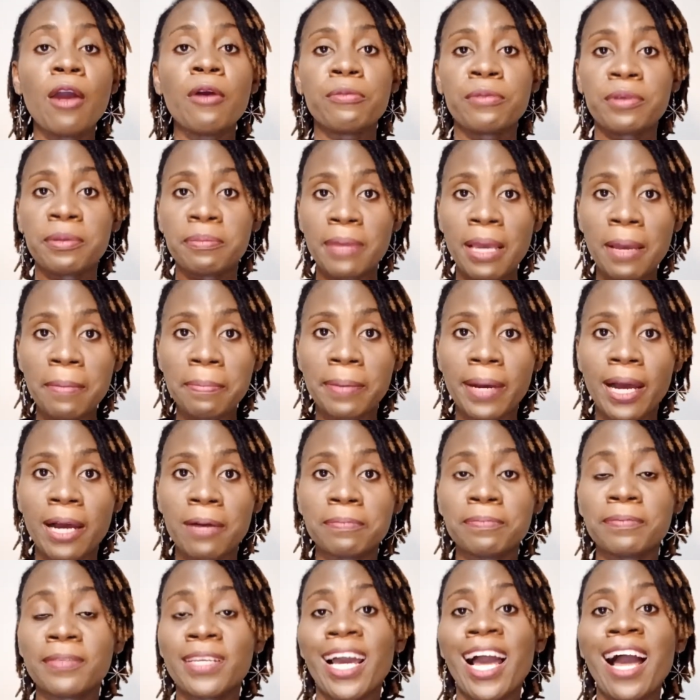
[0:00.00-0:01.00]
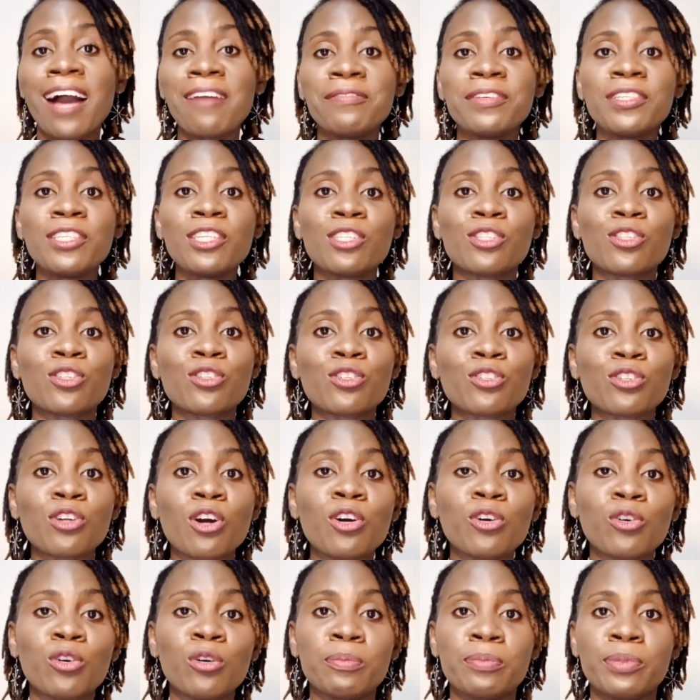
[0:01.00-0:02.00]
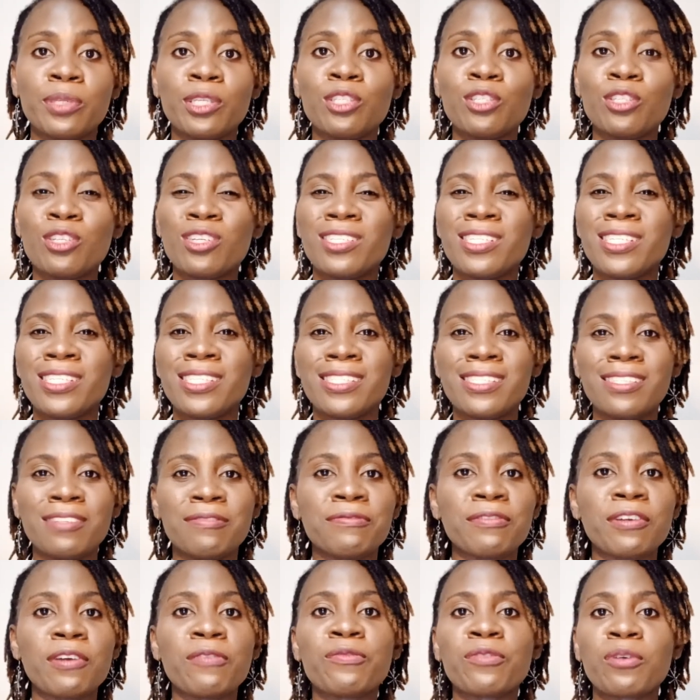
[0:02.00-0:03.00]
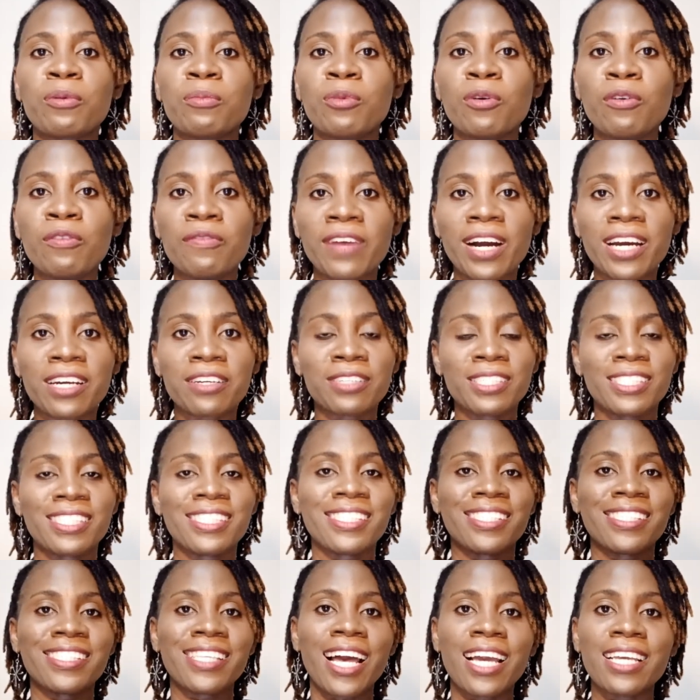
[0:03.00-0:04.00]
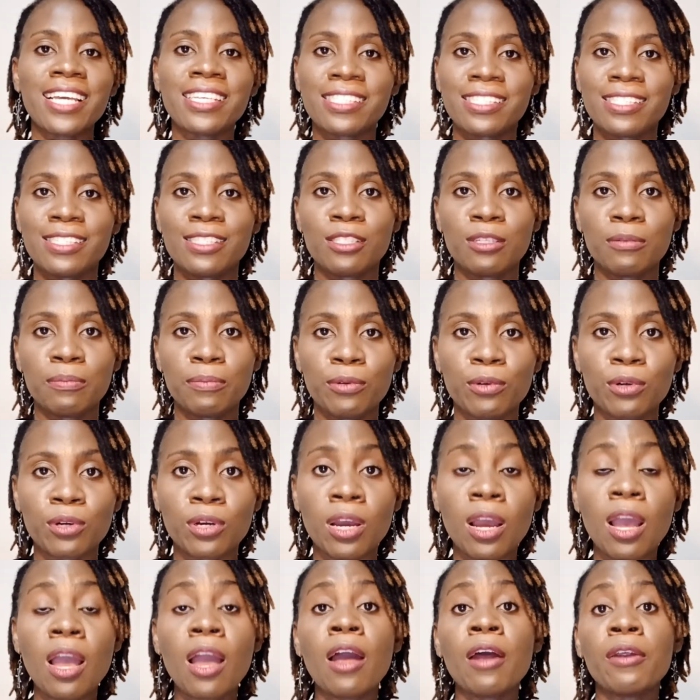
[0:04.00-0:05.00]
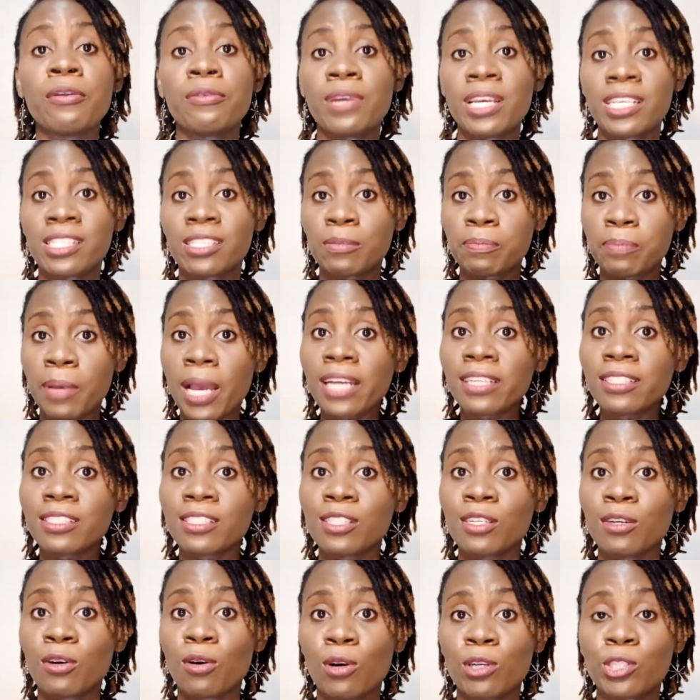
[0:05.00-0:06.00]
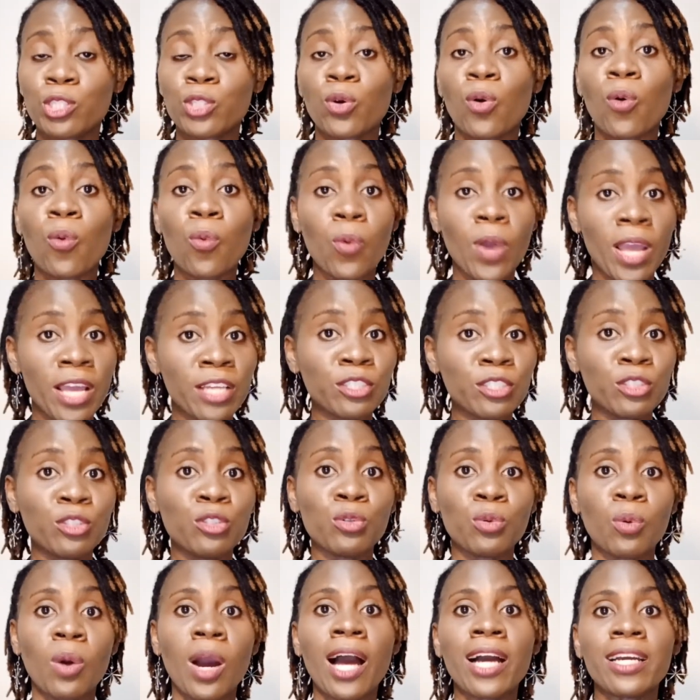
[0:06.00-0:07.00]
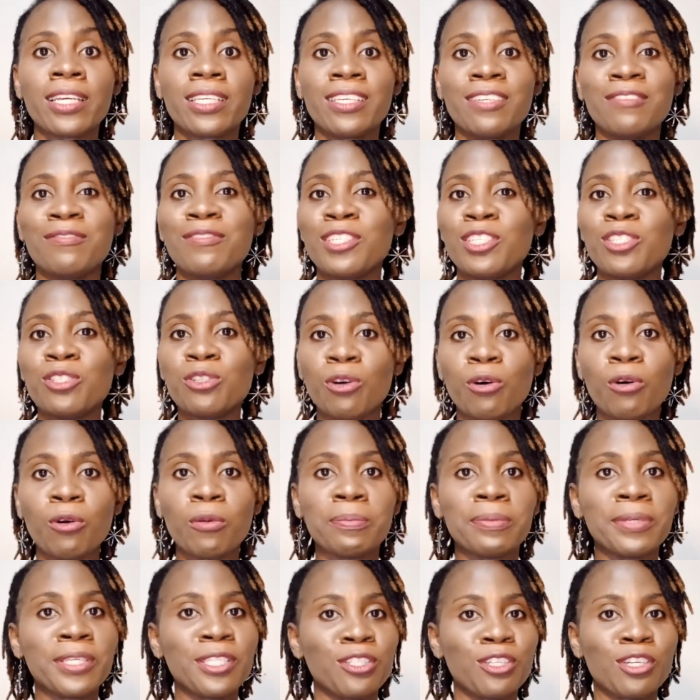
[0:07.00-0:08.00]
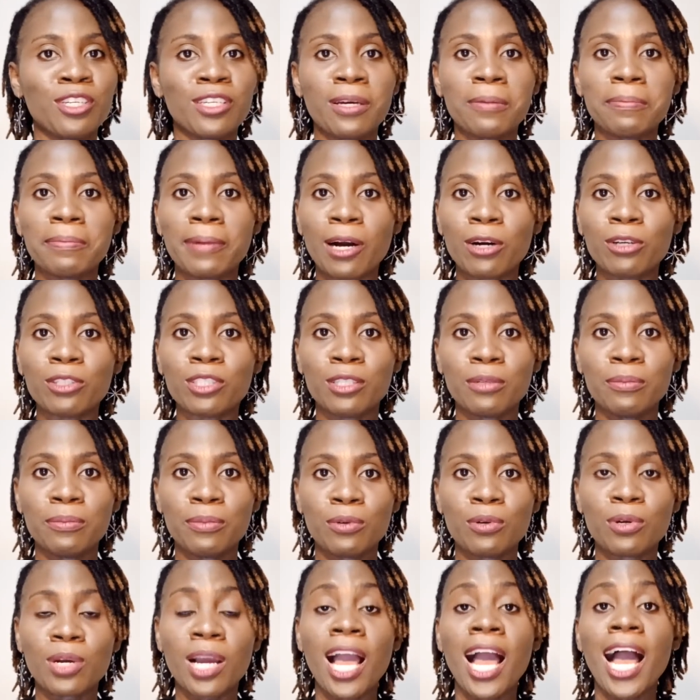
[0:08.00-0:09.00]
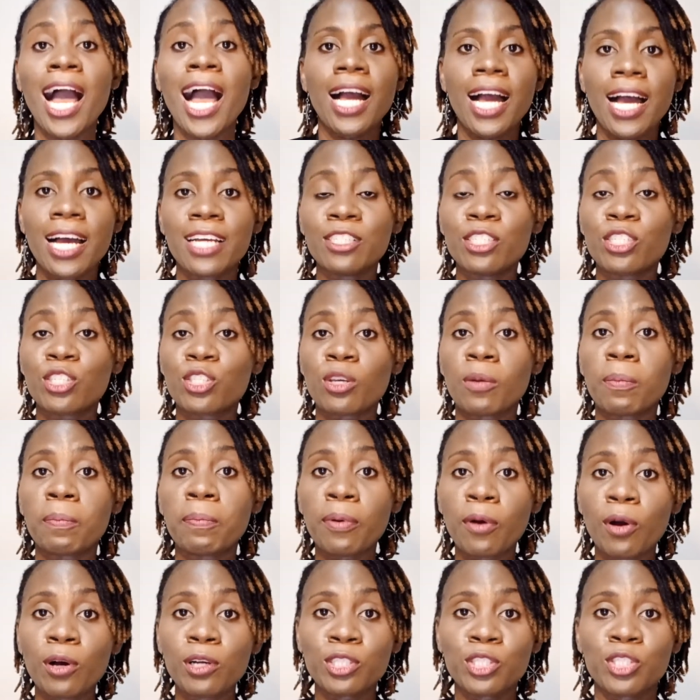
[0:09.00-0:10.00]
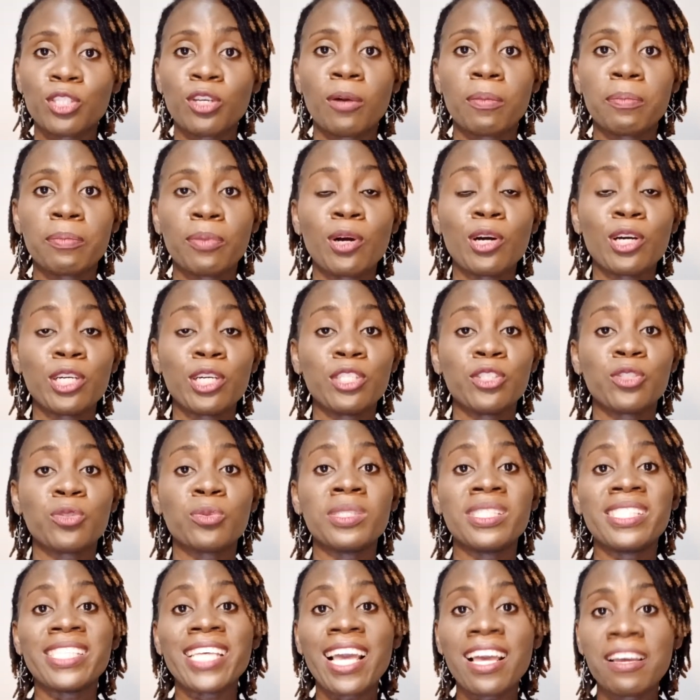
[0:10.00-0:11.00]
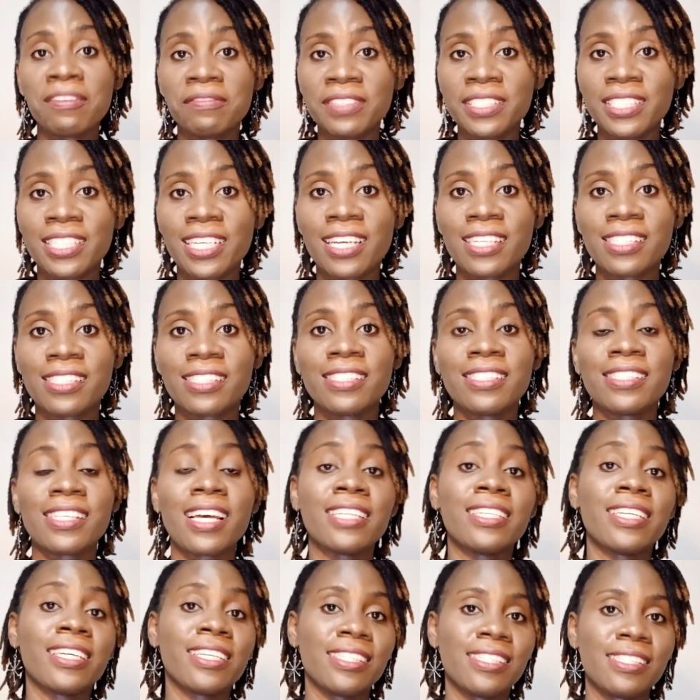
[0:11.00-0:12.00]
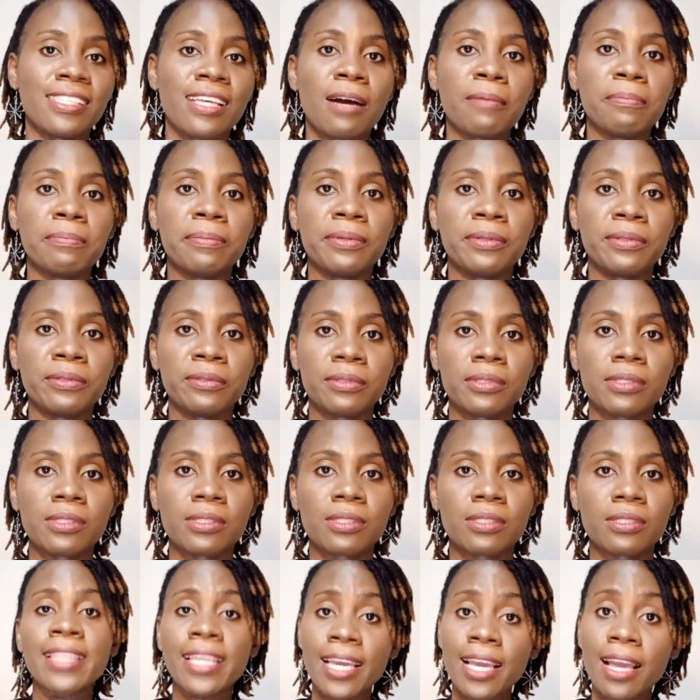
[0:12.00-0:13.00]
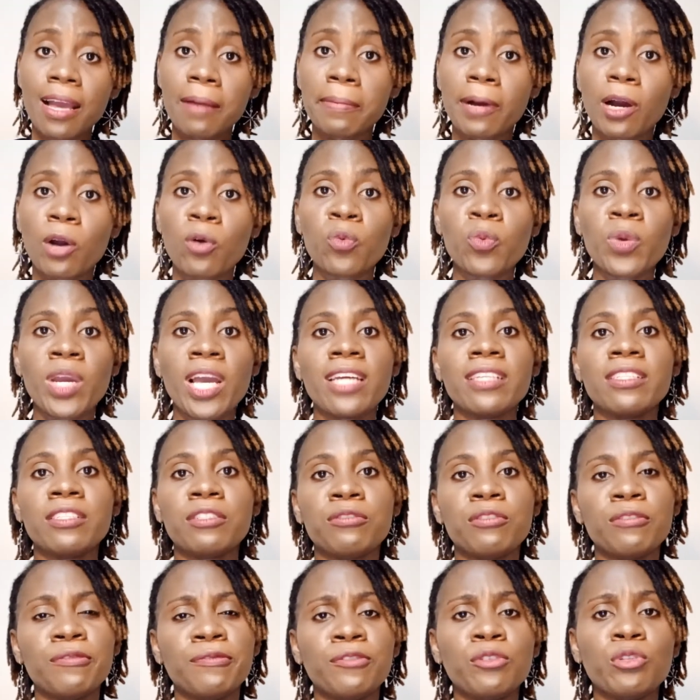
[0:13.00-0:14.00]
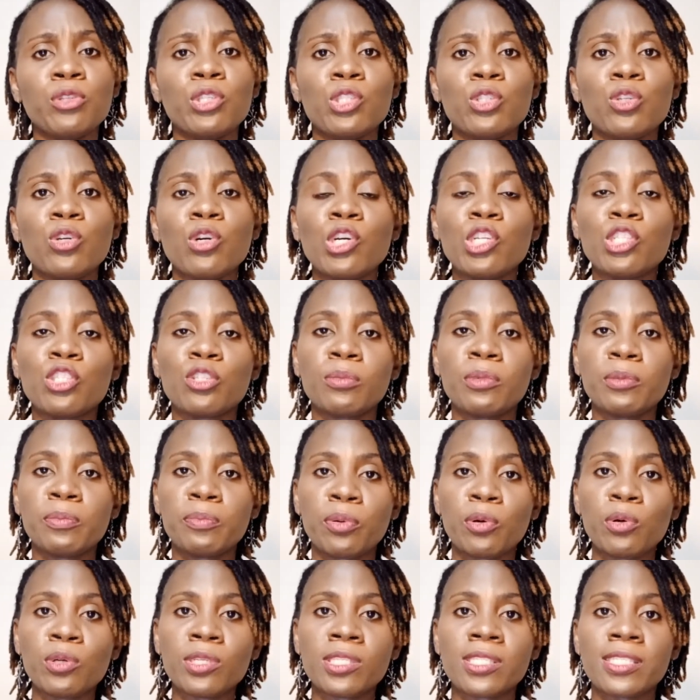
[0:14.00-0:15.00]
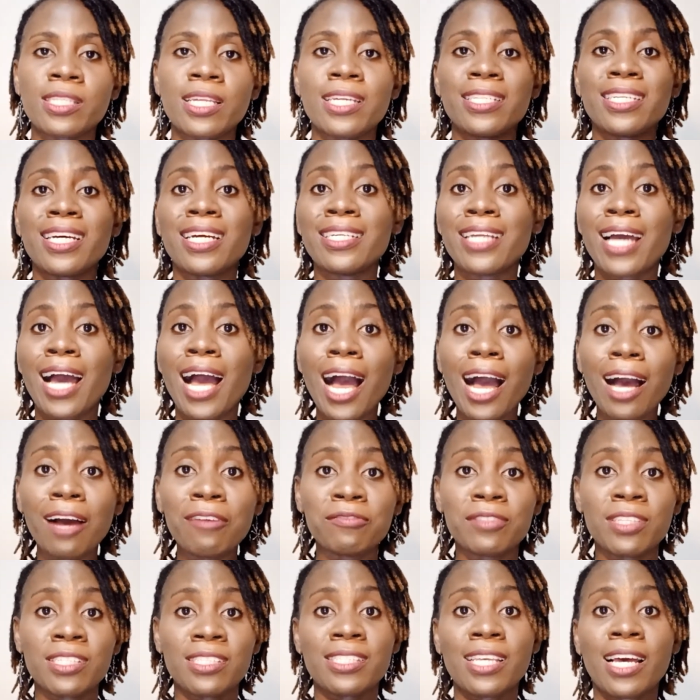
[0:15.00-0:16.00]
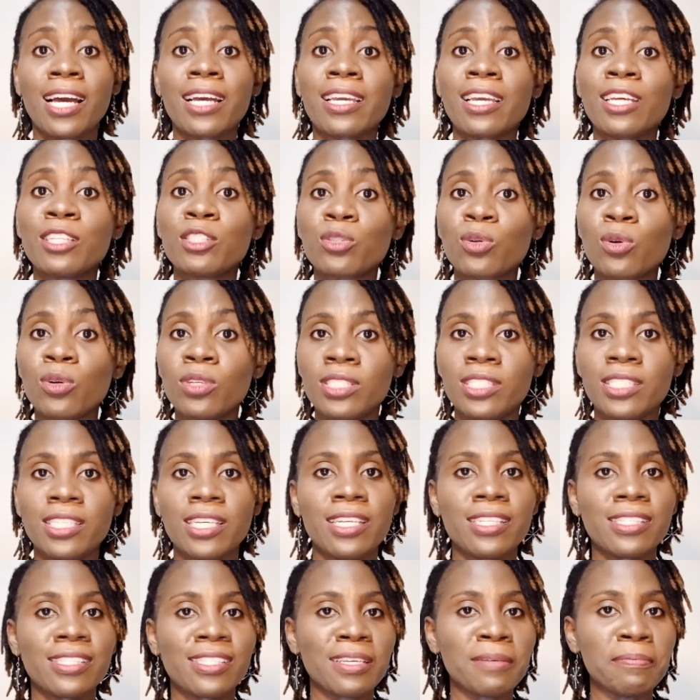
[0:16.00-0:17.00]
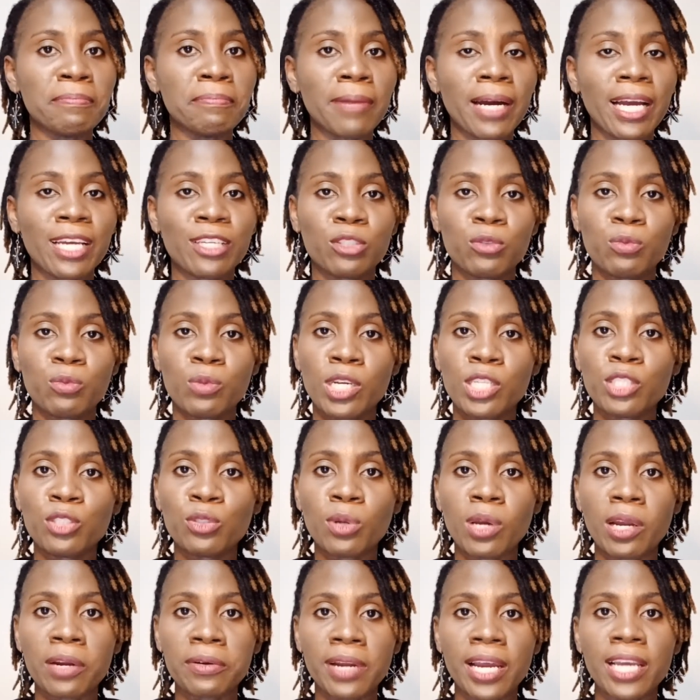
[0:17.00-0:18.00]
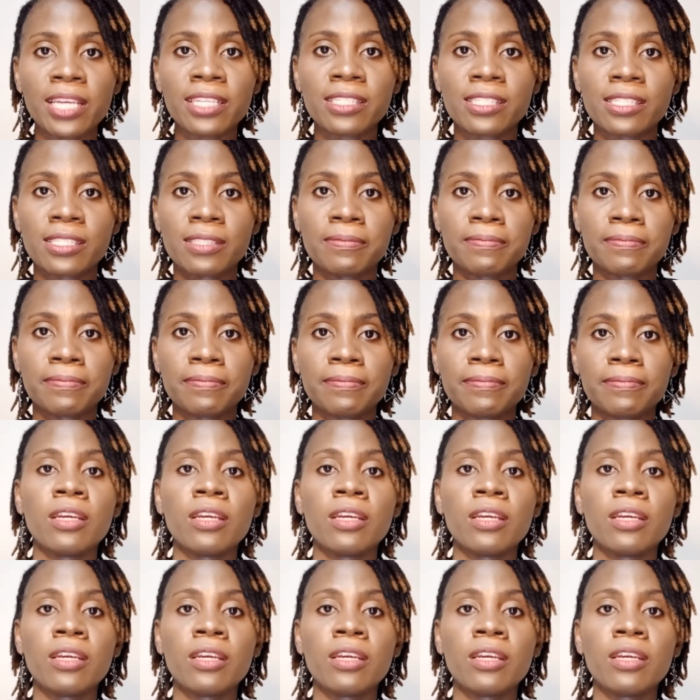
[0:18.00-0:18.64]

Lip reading: Remember, having a strong opinion is different from over-criticizing the book. Respect the author when you are giving your opinion about the book, and support your points with evidences and examples. Think about where the review is going to be posted and have the target audience in mind when you are writing.